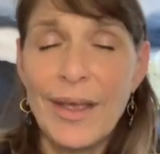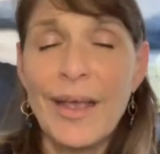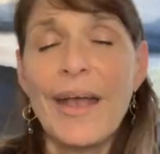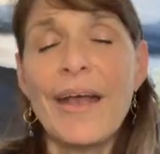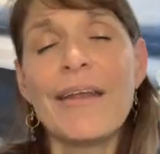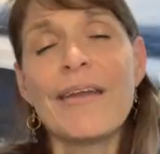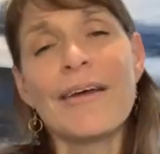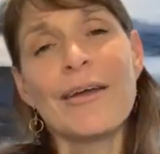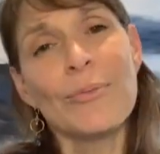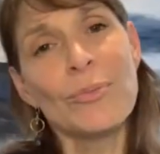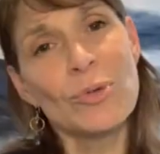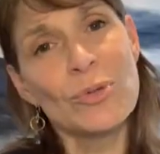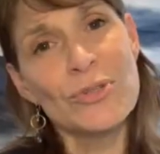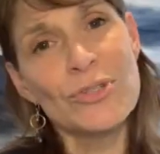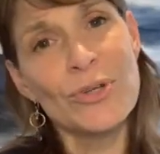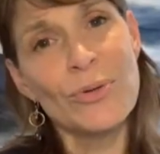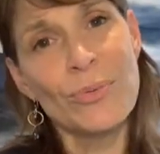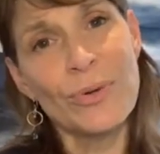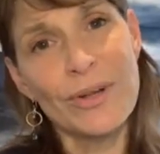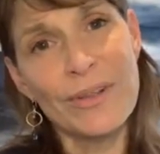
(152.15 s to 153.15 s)
and I'm
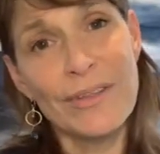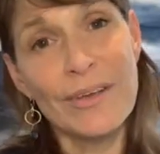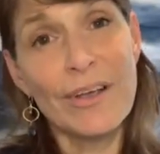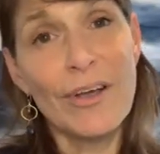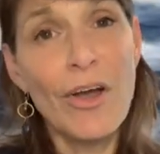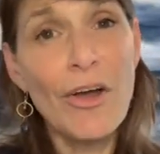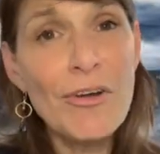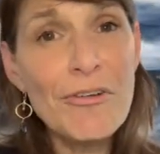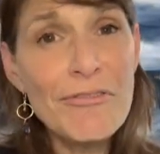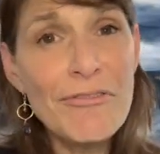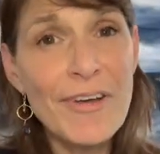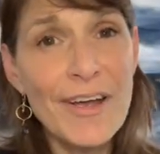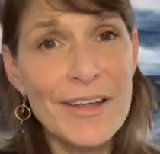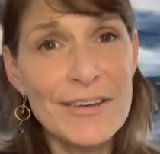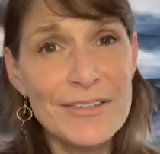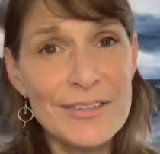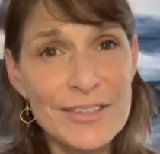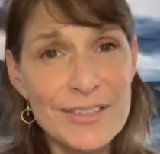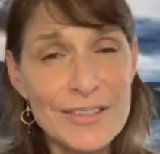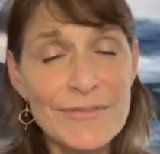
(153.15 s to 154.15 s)
also one of the
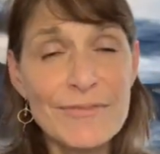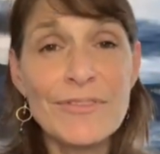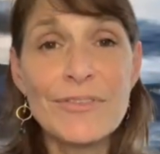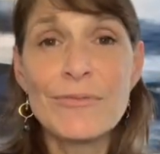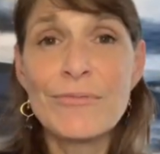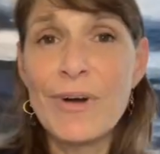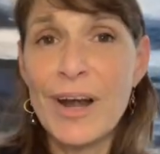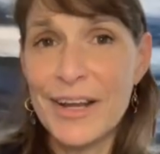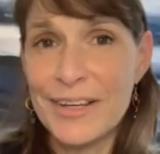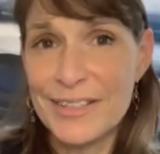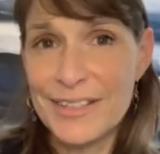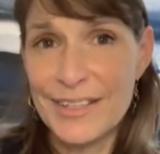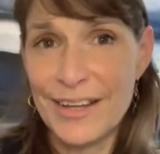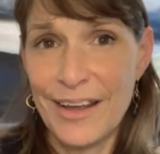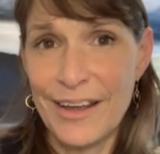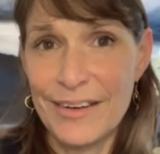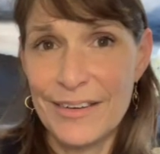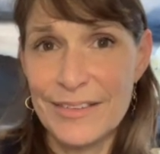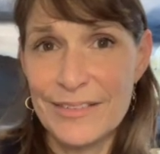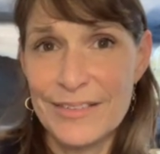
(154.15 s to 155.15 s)
co-founders of the Right
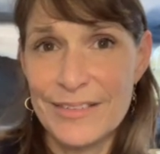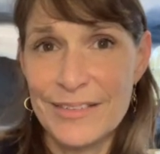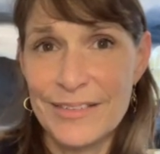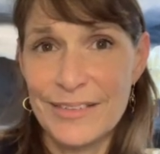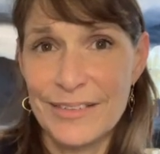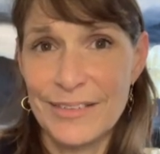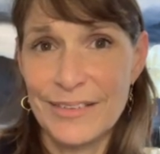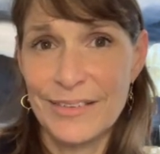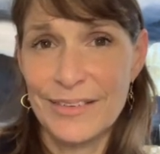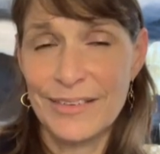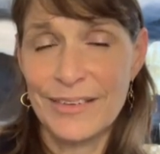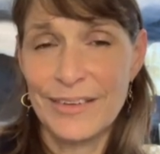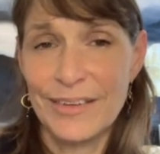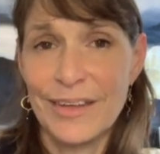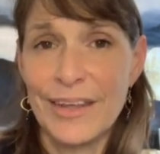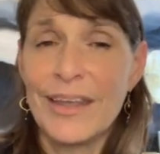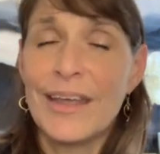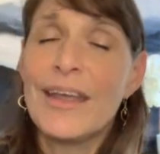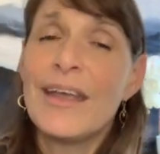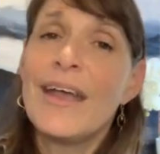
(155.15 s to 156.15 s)
Siders.
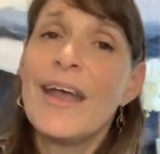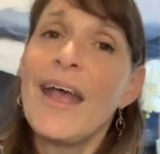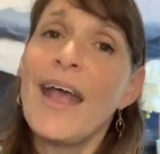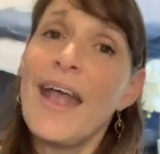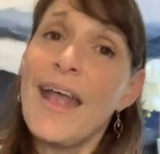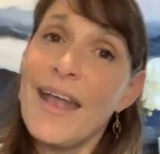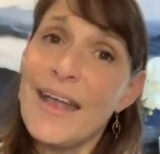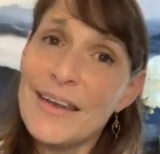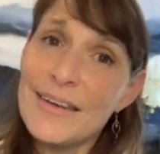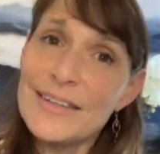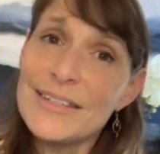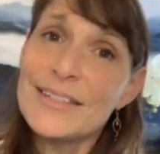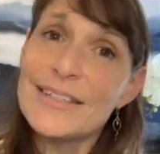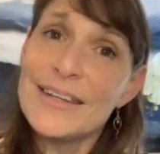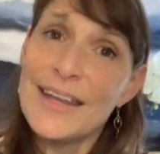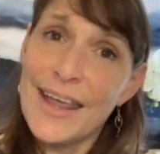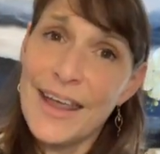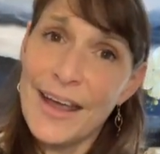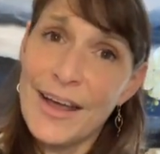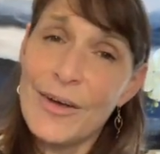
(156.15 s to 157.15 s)
And
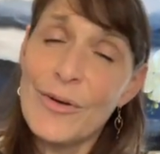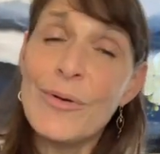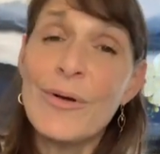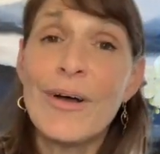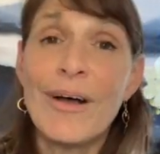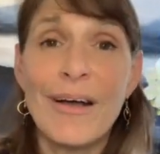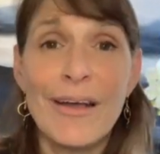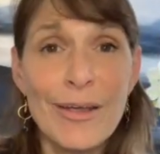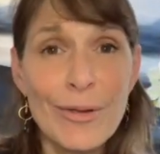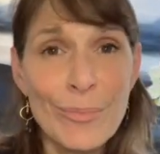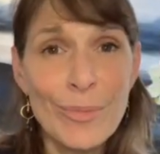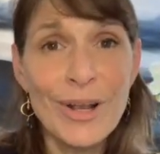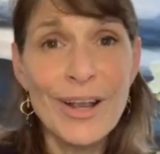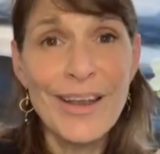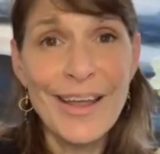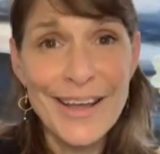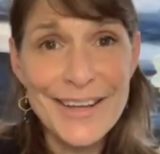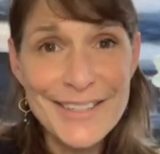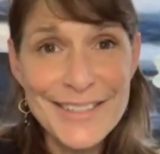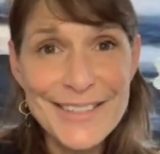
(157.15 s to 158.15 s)
now I am a
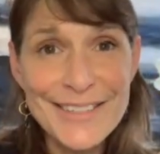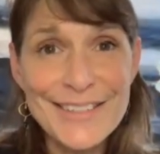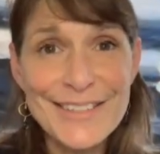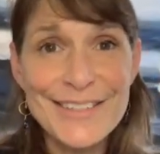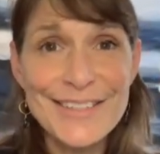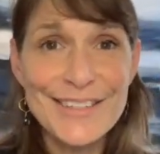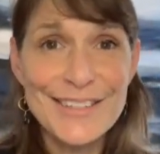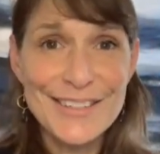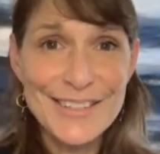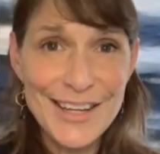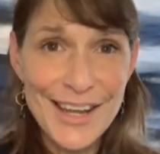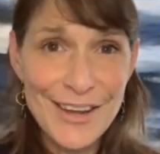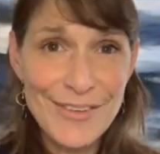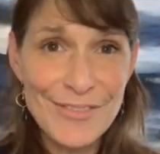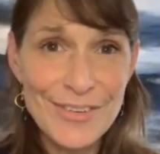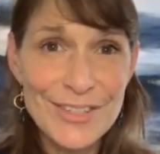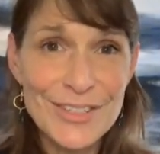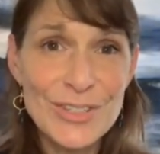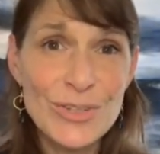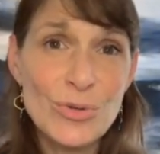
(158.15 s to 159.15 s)
licensed
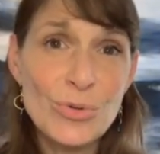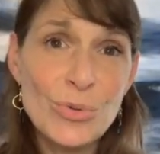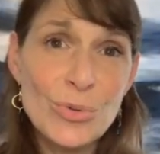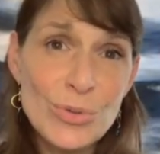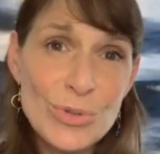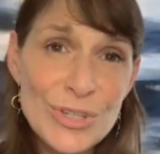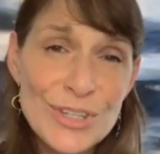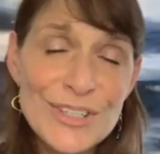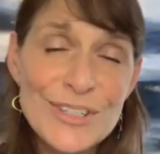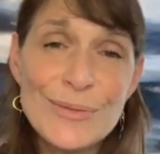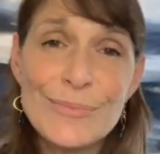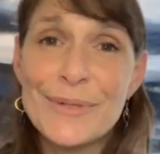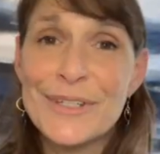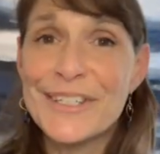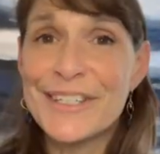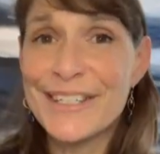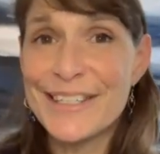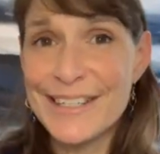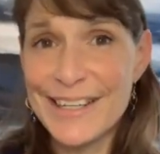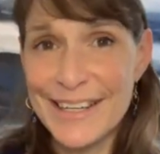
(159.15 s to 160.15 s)
Davis Autism and
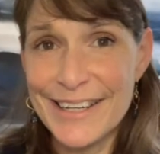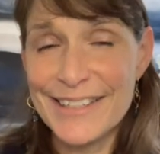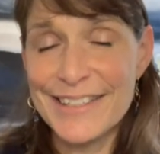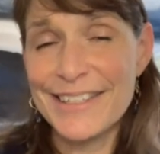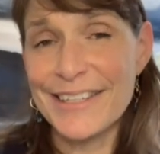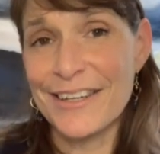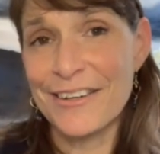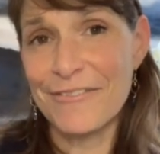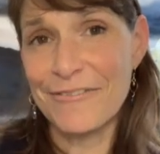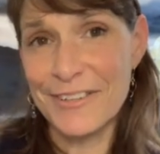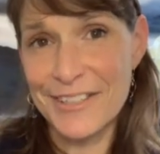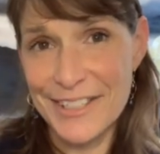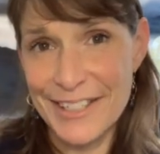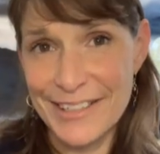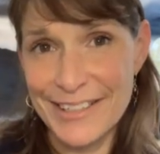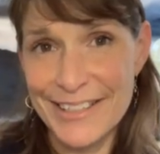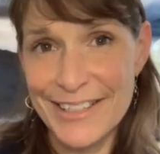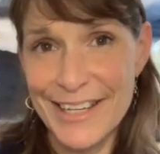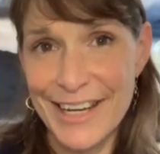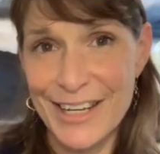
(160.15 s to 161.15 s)
Dyslexia
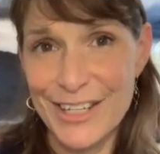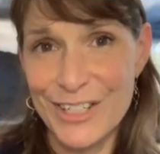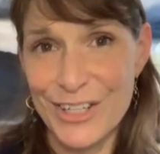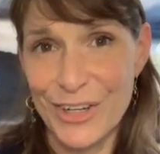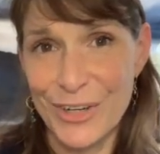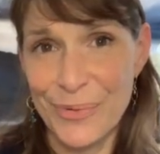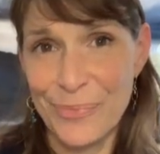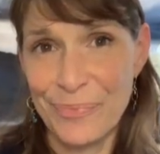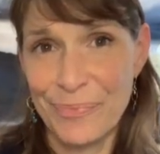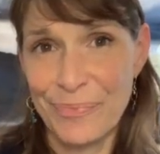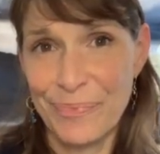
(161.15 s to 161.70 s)
Facilitator.